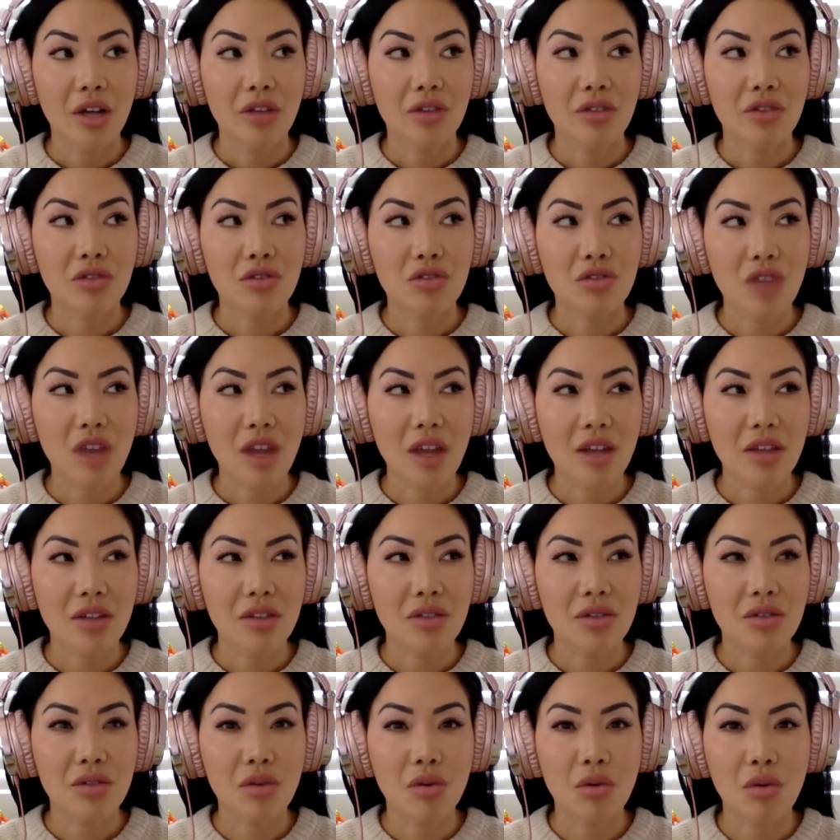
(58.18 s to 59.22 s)

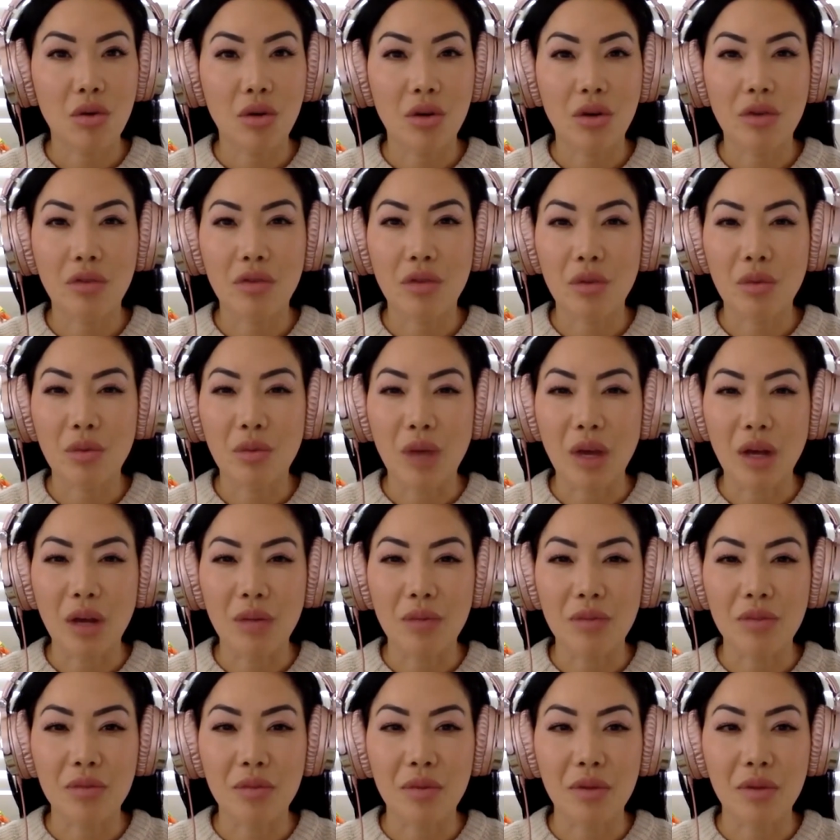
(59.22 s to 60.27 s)
stressed or
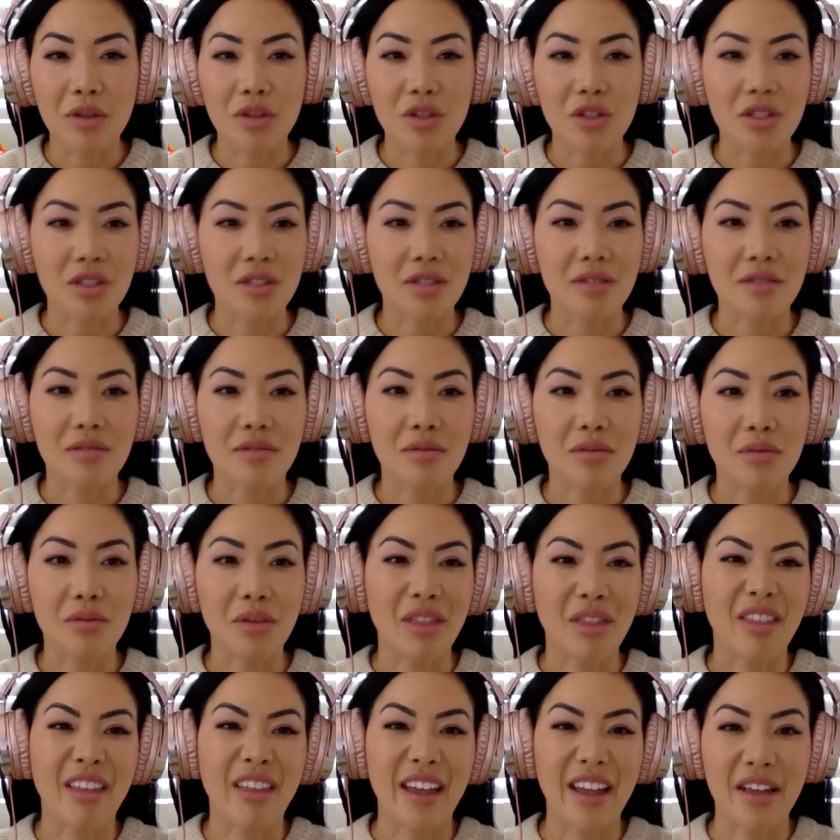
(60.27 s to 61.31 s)
overwhelmed, but just
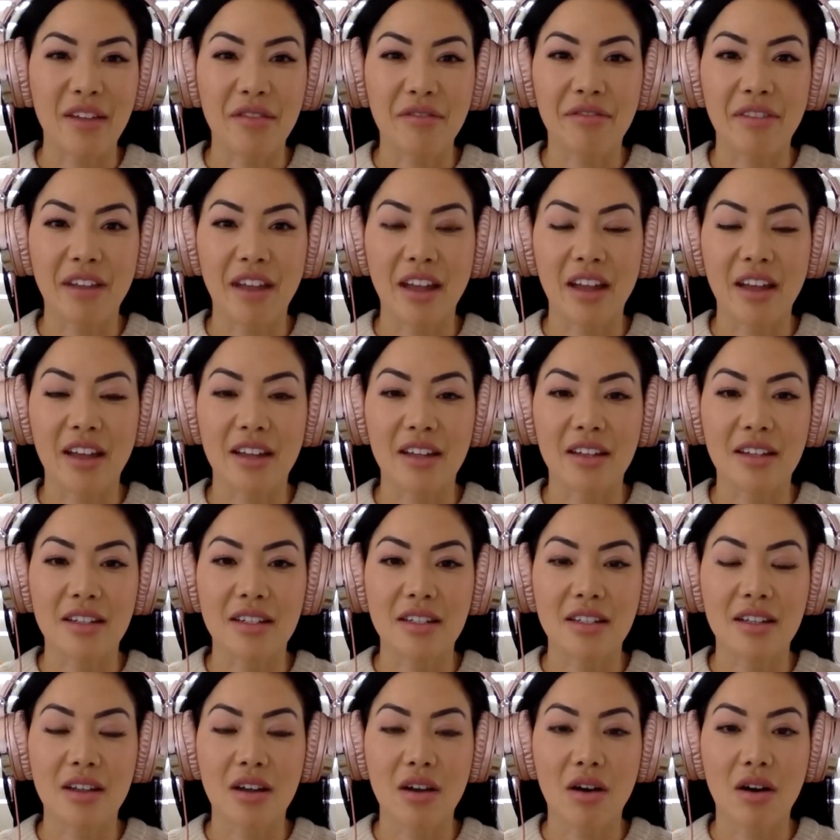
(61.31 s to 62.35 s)
with life
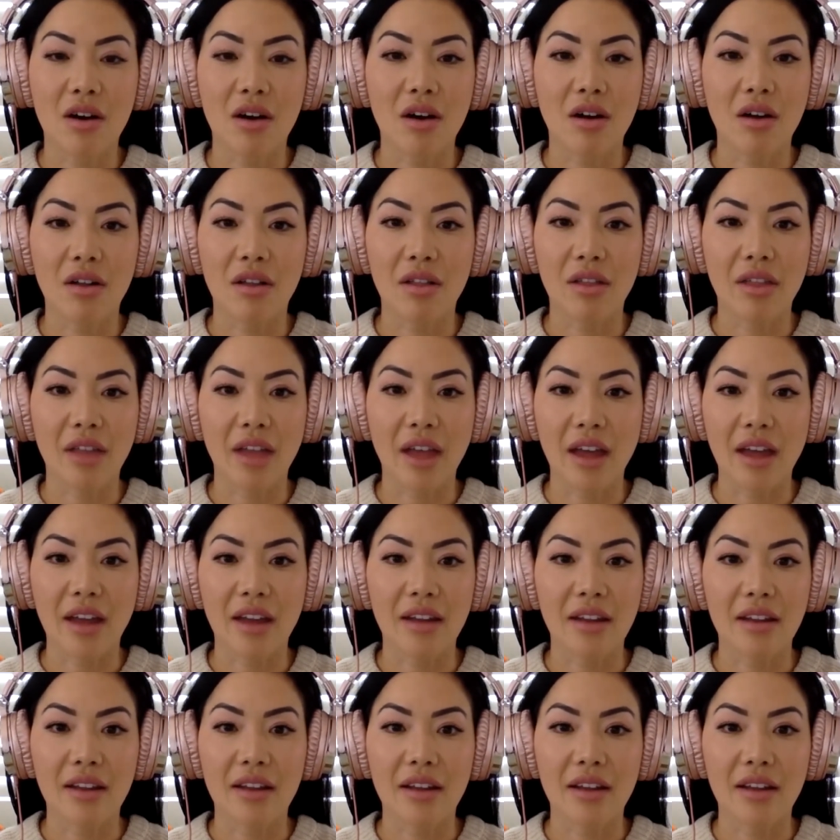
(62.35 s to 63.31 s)
and all that